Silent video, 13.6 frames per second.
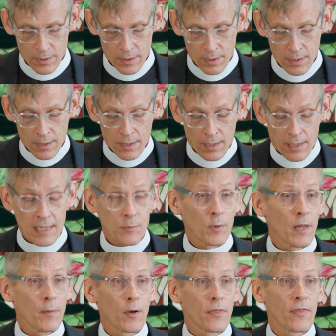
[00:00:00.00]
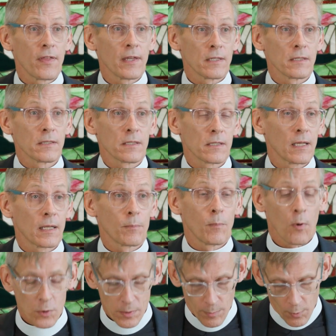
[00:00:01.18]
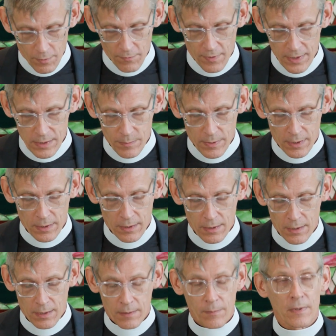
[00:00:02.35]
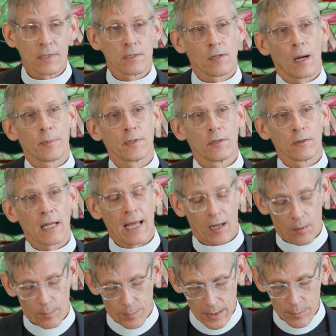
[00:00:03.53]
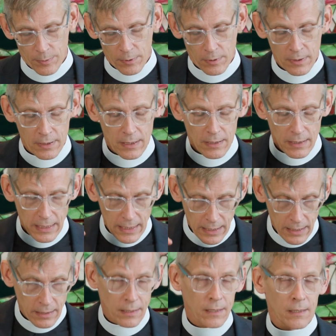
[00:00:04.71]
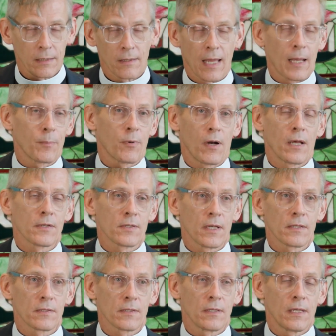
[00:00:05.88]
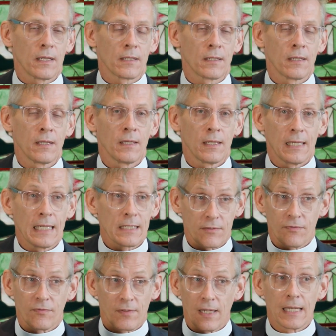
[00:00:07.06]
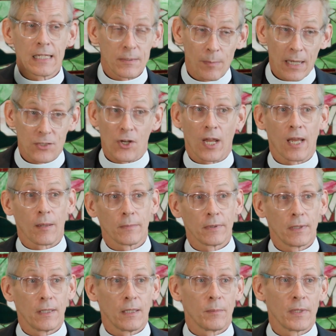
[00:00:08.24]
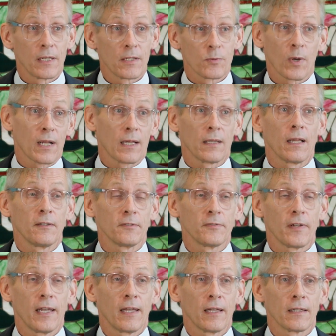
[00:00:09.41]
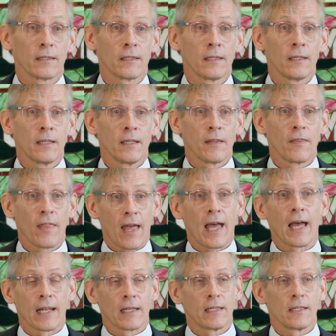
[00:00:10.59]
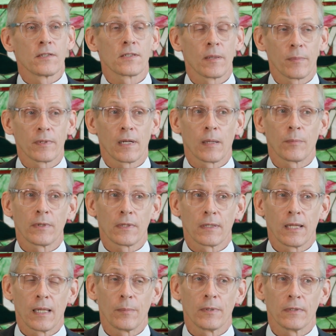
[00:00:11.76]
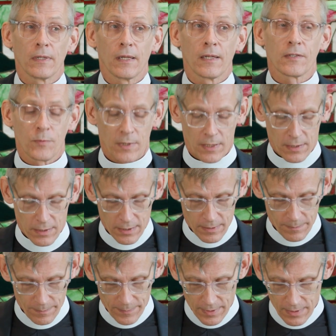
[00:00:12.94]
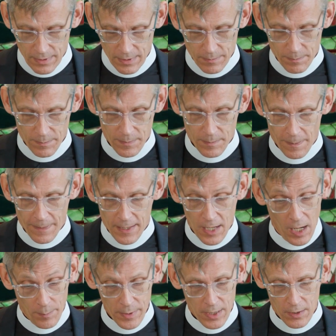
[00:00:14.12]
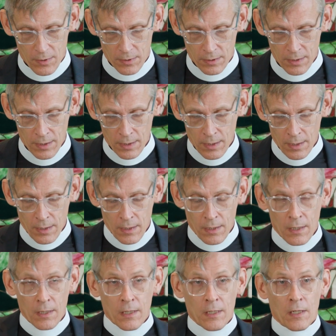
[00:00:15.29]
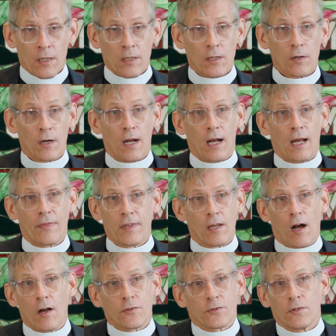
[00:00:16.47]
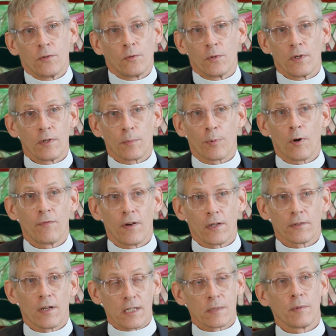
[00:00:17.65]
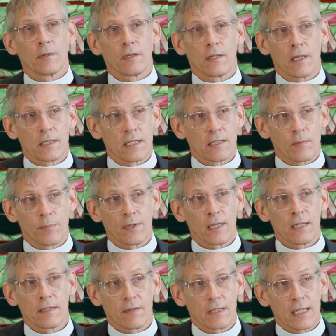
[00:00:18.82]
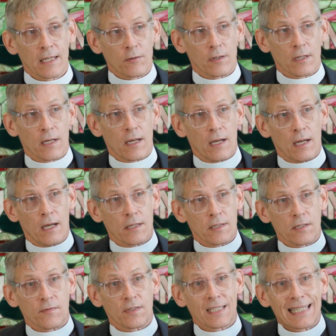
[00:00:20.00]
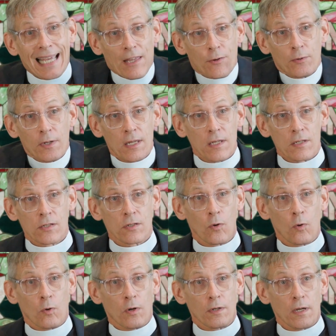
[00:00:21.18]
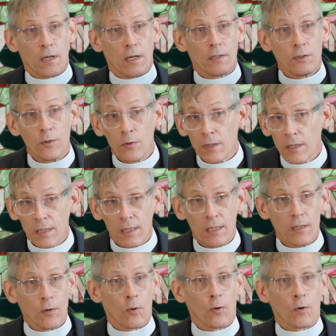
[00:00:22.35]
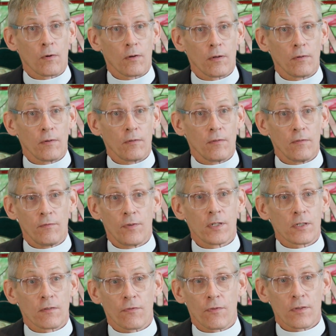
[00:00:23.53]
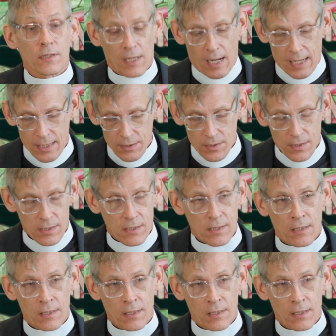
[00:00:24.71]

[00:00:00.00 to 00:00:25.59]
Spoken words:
And that's one of the things that most motivates me is the opportunity to help people in that process. And it is my jam. It is what I love. And that is something that I bring to the table as we come here. I think also your profile talks about a sense of bringing together, a sense of togetherness or unity or vision for the diocese.